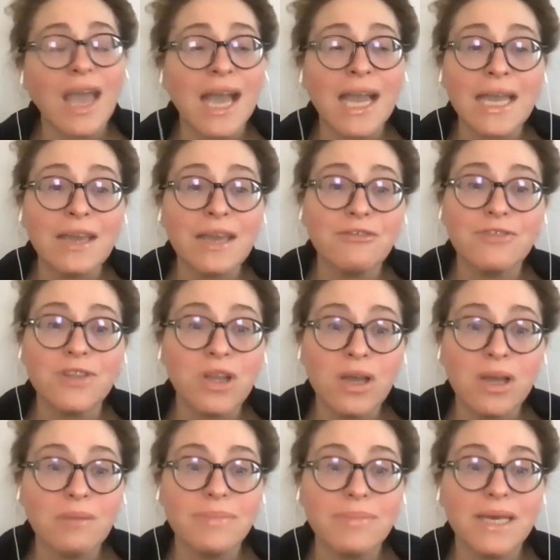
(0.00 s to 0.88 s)
I have
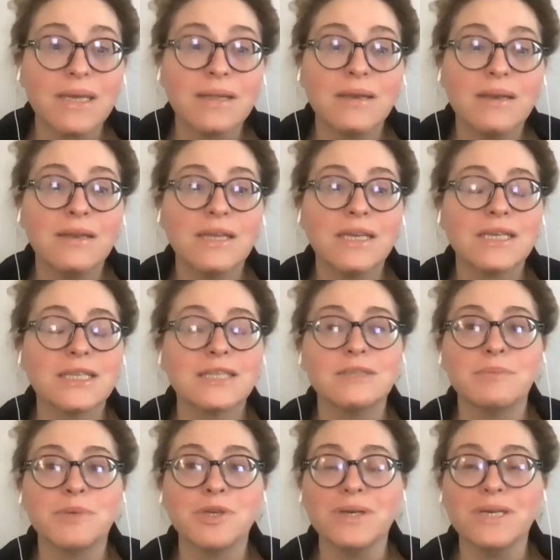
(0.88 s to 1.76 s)
not been
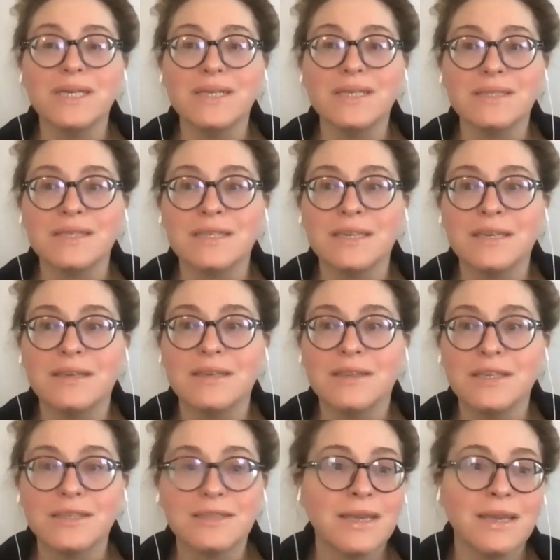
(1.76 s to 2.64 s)
experiencing
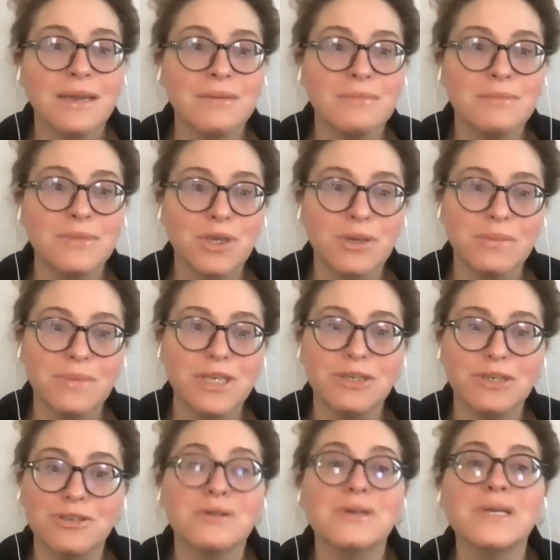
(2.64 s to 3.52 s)
the same
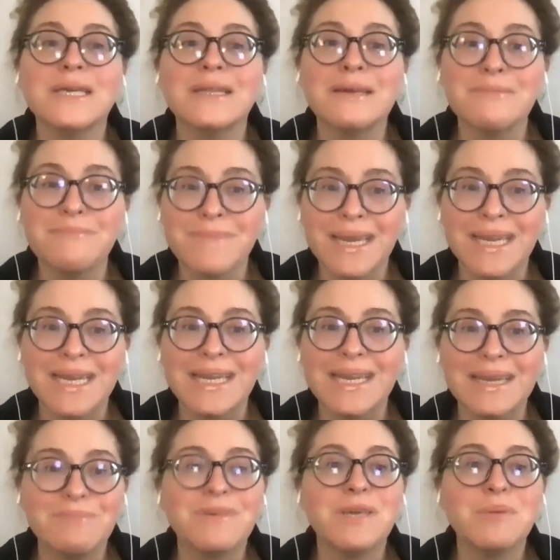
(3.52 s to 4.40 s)
human journey that
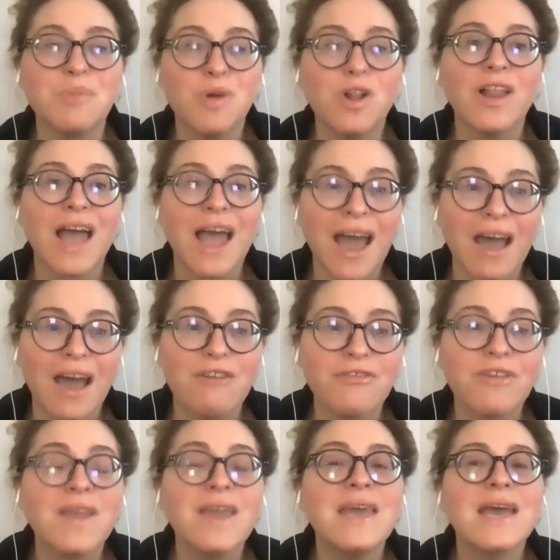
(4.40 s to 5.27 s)
many people
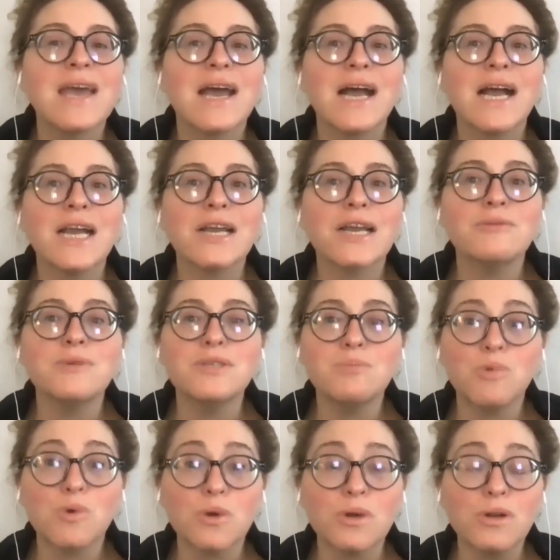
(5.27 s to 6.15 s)
have. I
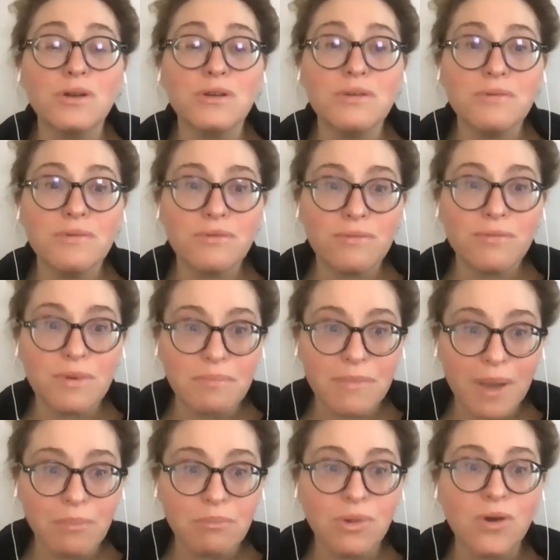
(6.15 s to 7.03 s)
was born
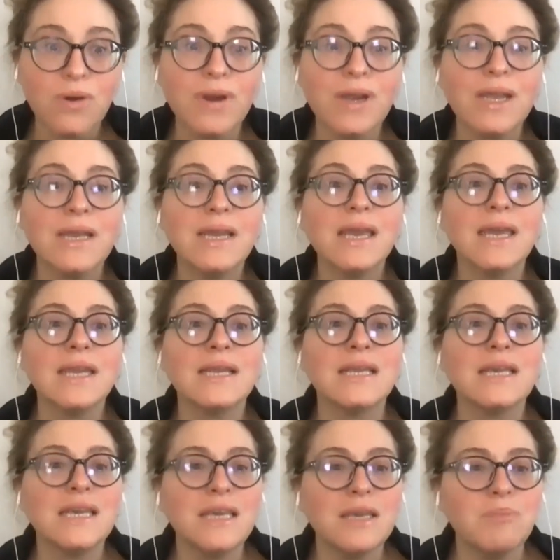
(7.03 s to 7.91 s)
remembering
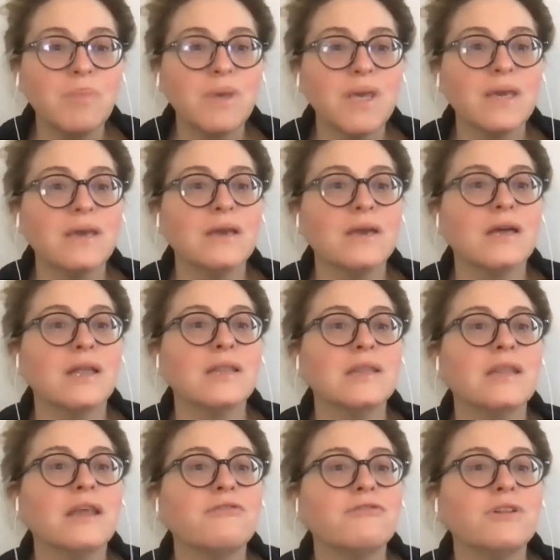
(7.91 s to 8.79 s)
and keeping a
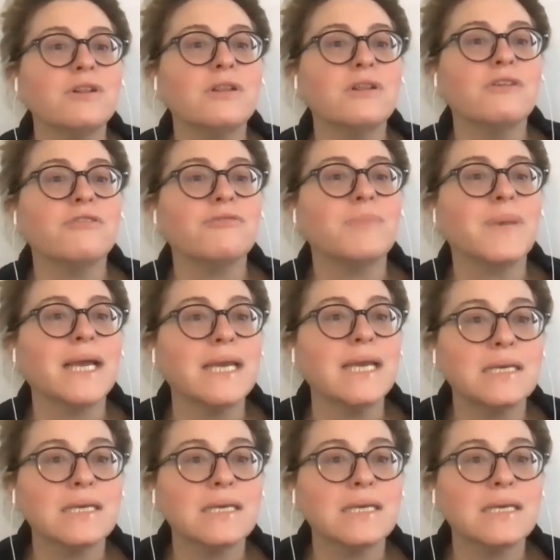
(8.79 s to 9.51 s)
level of my